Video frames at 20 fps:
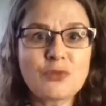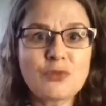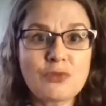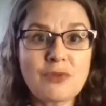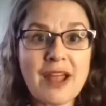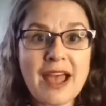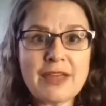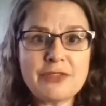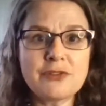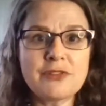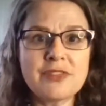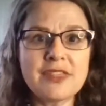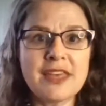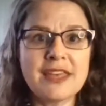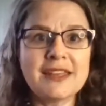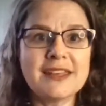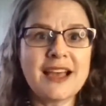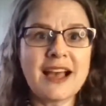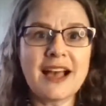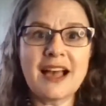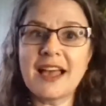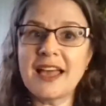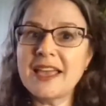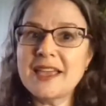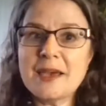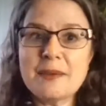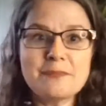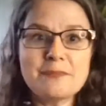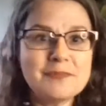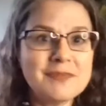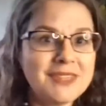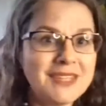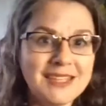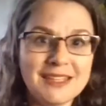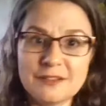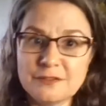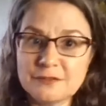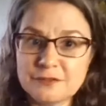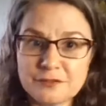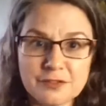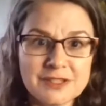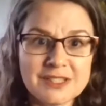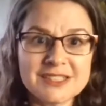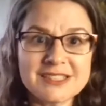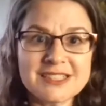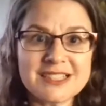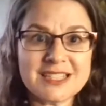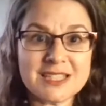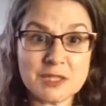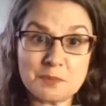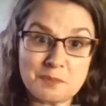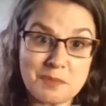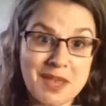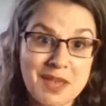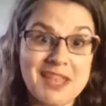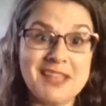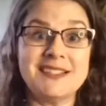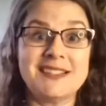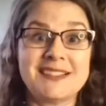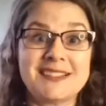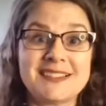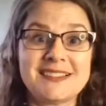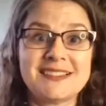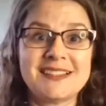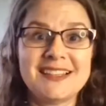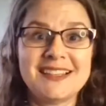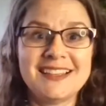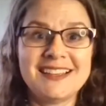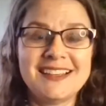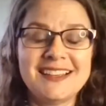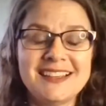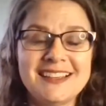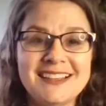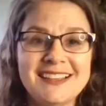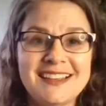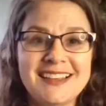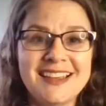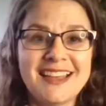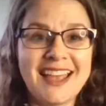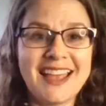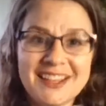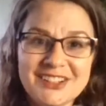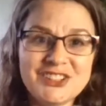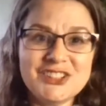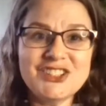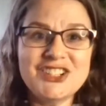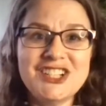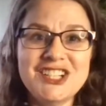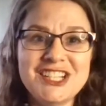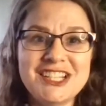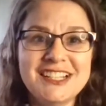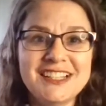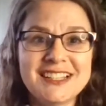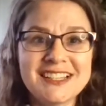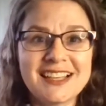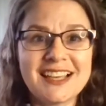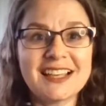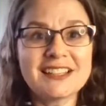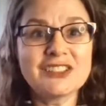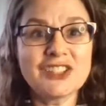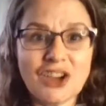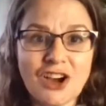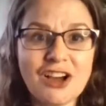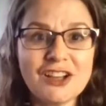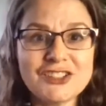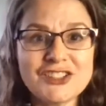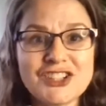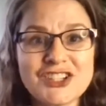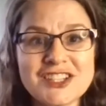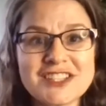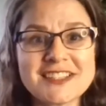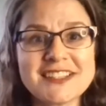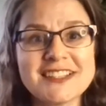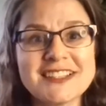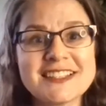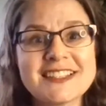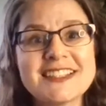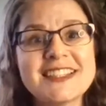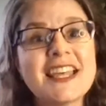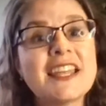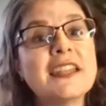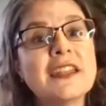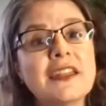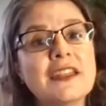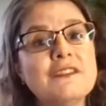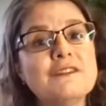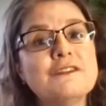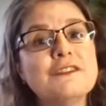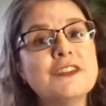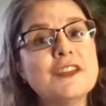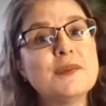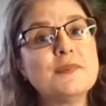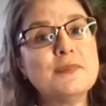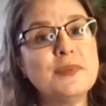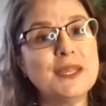rather than I am the infinite space, energy, and consciousness that an infinite